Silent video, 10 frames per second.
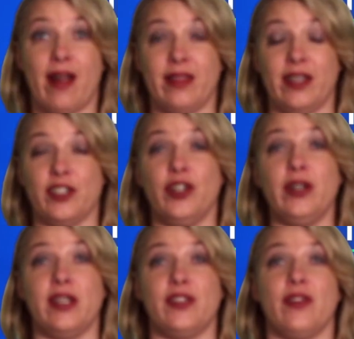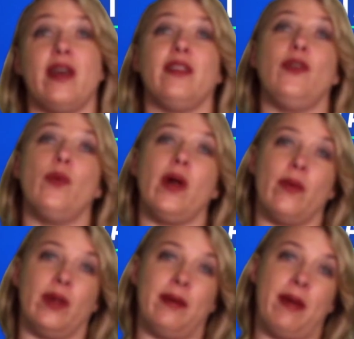not the attorney, so that you want to
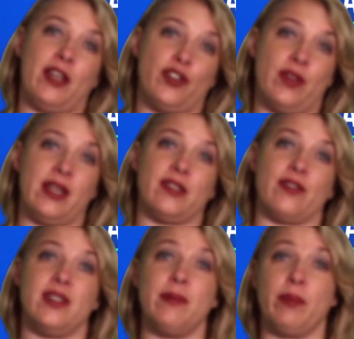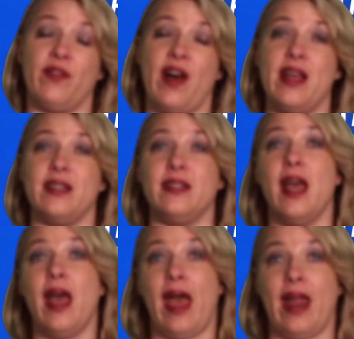really make sure things are simplified
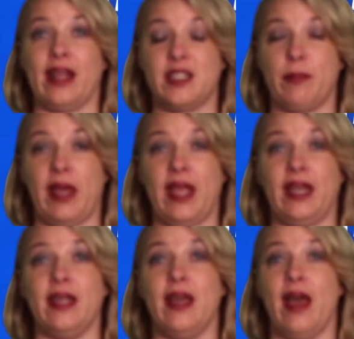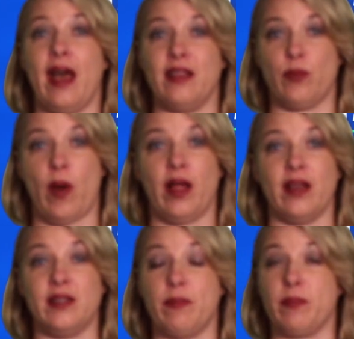and explained as well
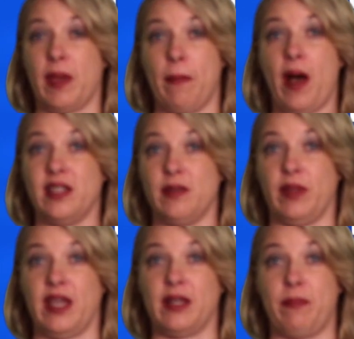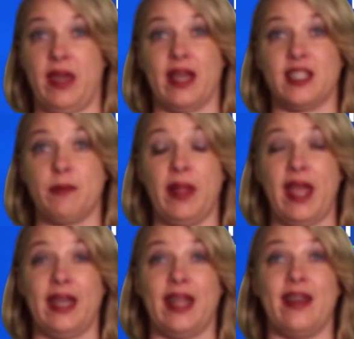as can possibly be
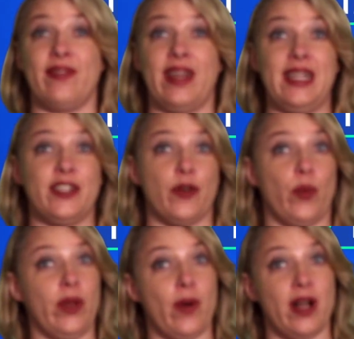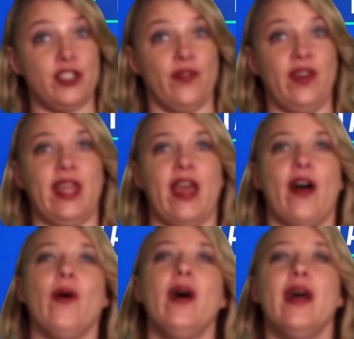explained. And if they need to rewatch a
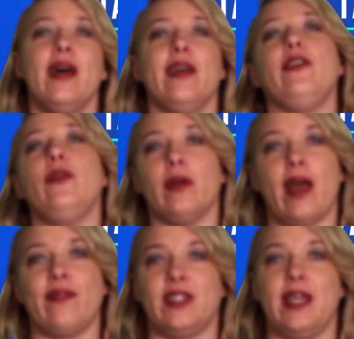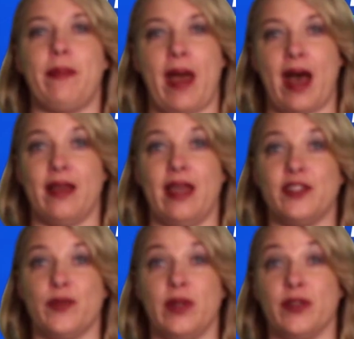video, you don't have to keep
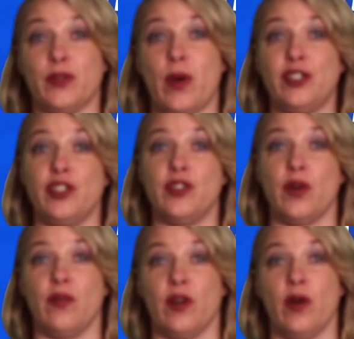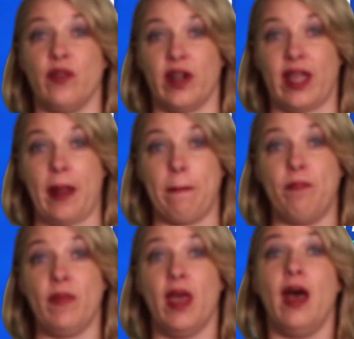answering those questions over and over
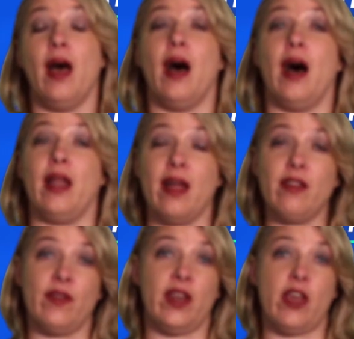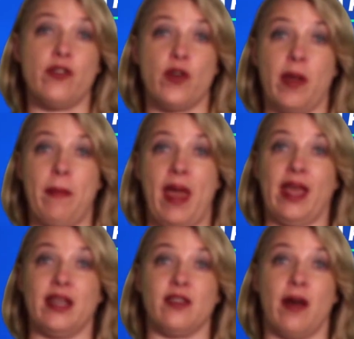again. Another video you can
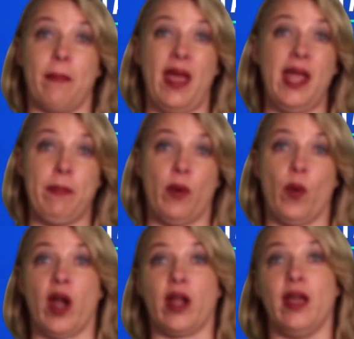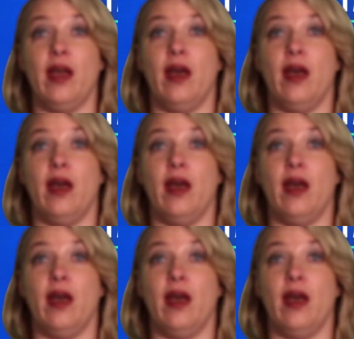make is on paperwork.